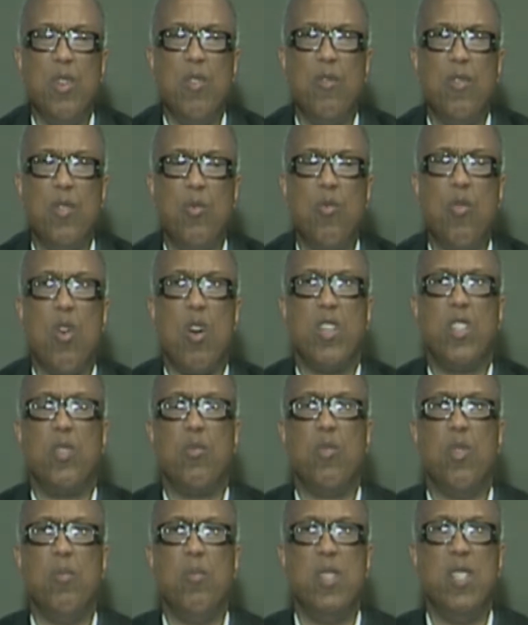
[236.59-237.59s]
Foot
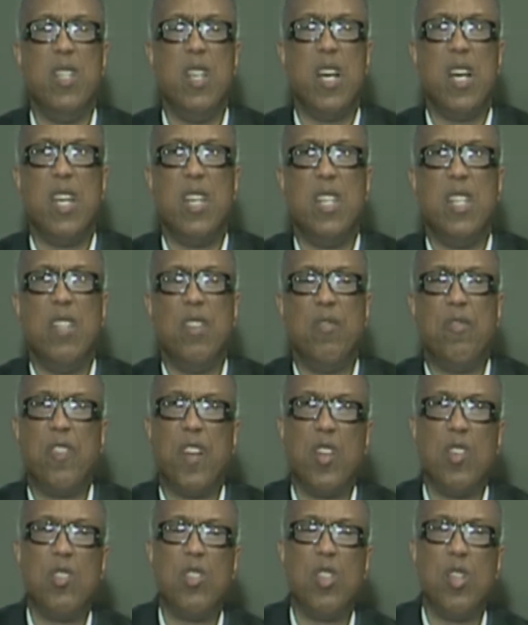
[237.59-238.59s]
washing will be done in the
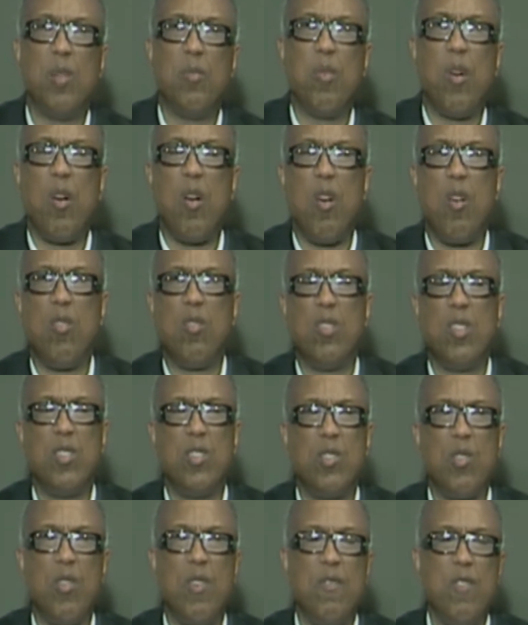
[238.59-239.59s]
fellowship hall. And
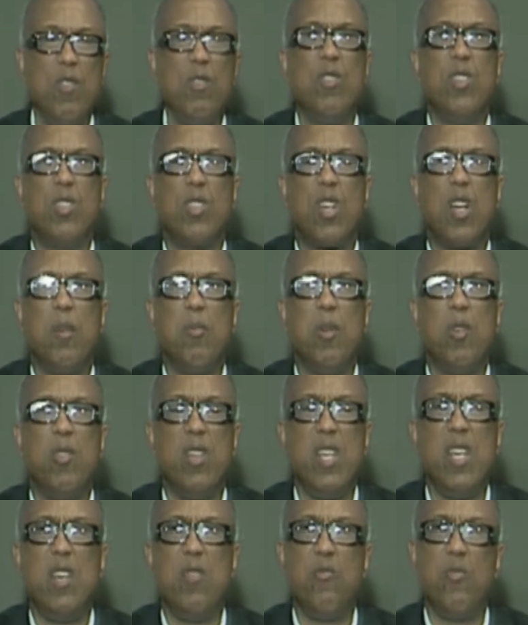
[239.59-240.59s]
so if you'll just come
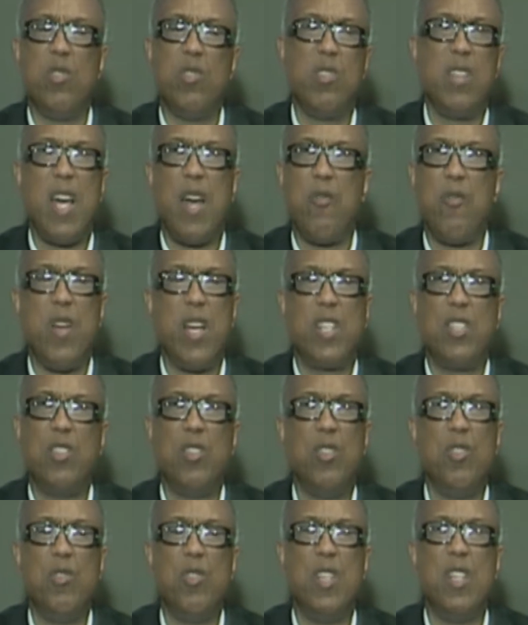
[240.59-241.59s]
in, we'll direct
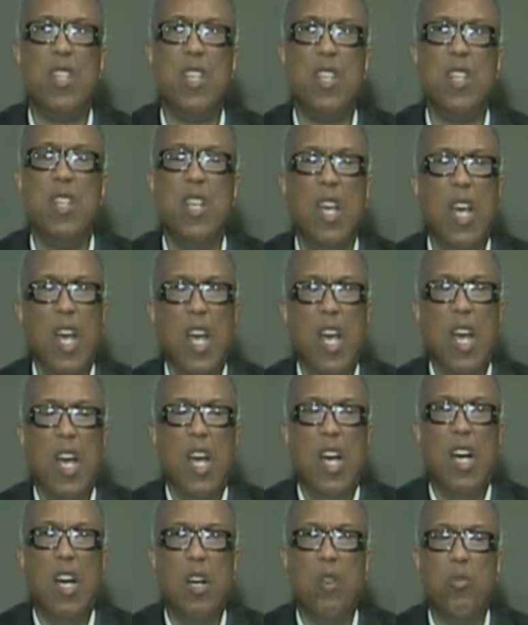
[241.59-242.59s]
you. And then
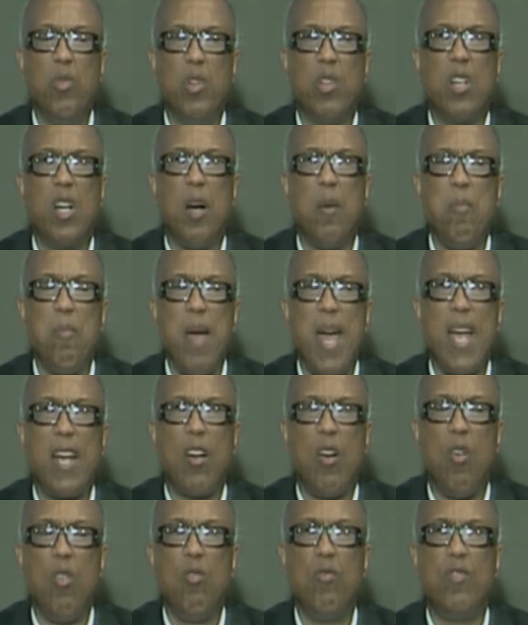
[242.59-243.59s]
we'll come back
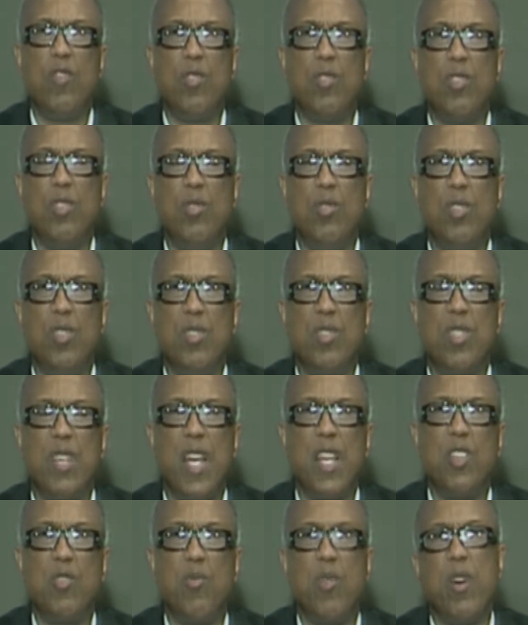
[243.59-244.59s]
over to the
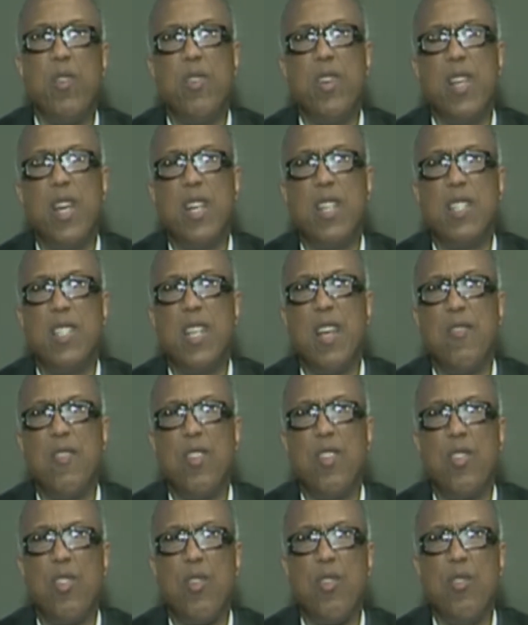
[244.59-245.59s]
sanctuary at
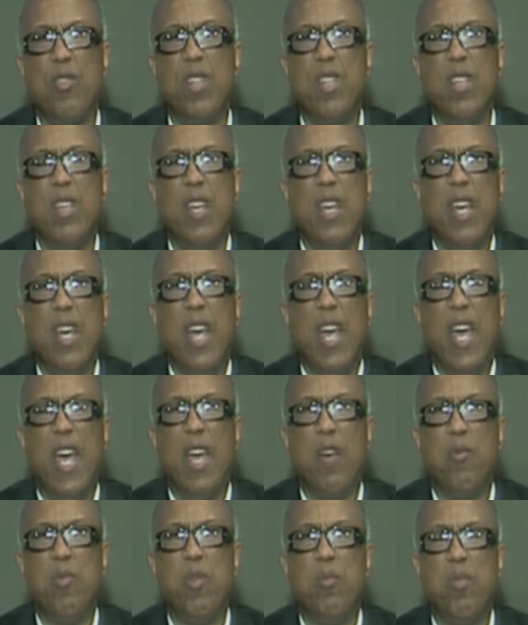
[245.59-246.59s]
7:30.
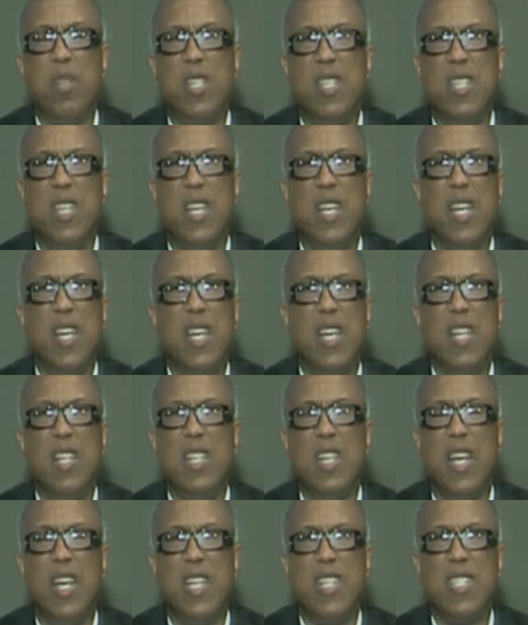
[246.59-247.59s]
And we'll
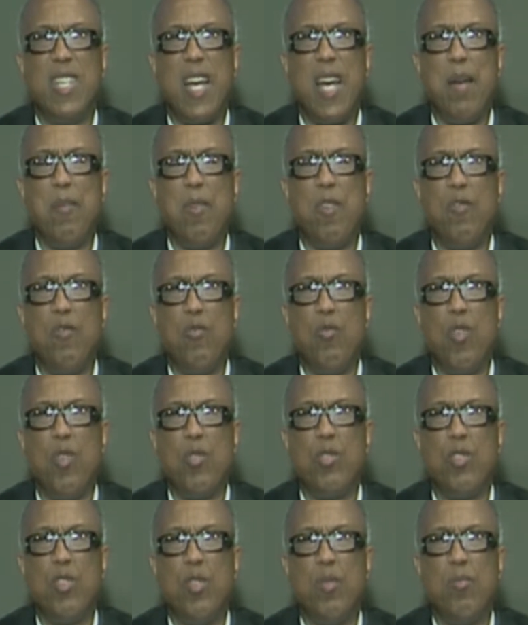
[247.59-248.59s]
begin a time of
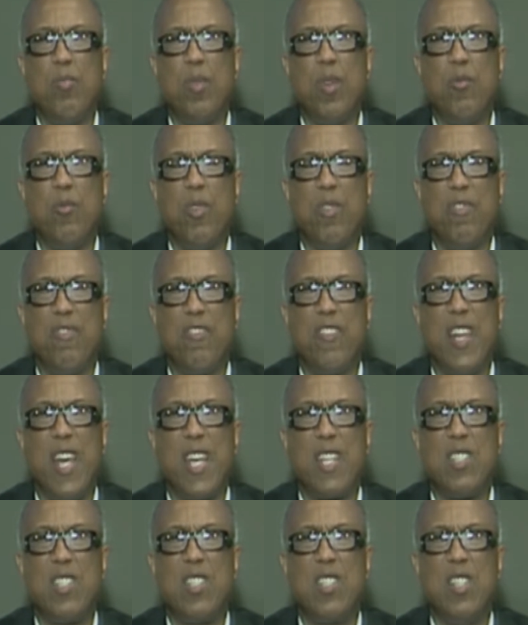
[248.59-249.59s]
worship and
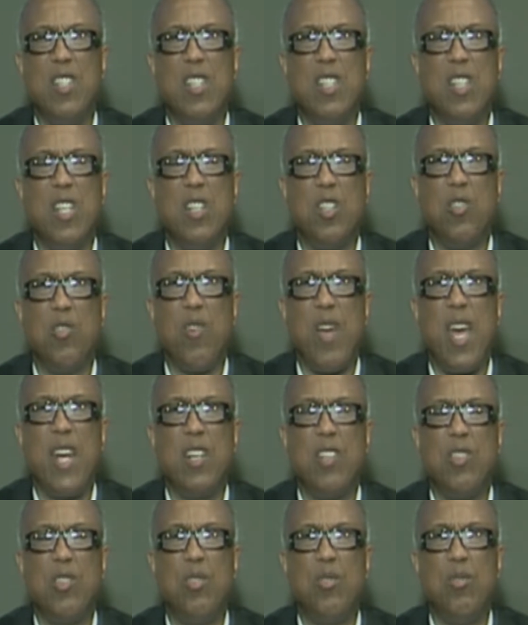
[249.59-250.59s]
reflection and
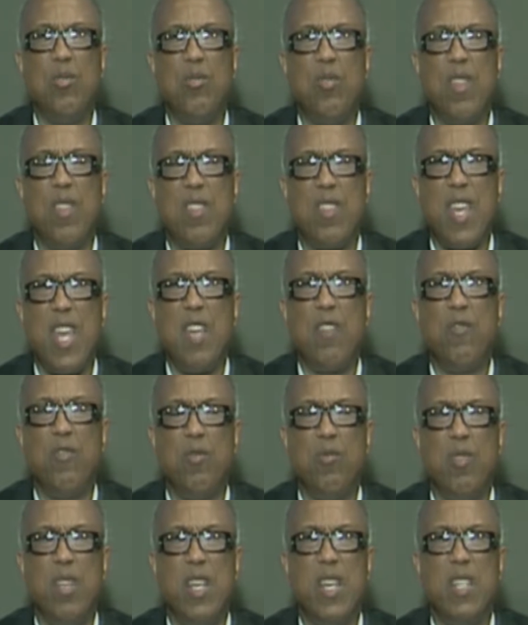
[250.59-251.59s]
gratitude and
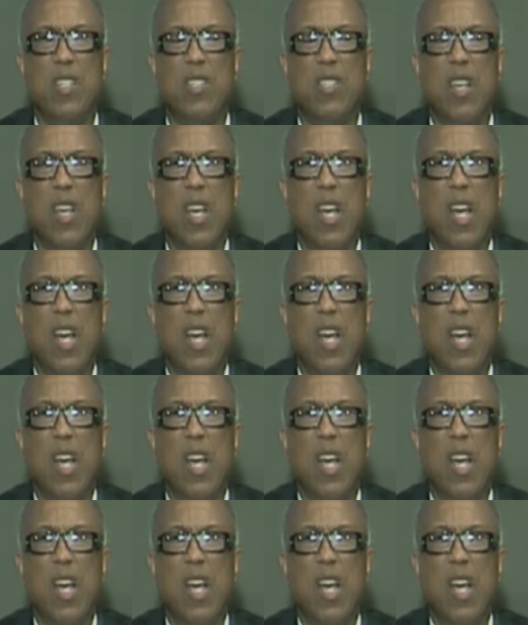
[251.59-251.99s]
thankfulness.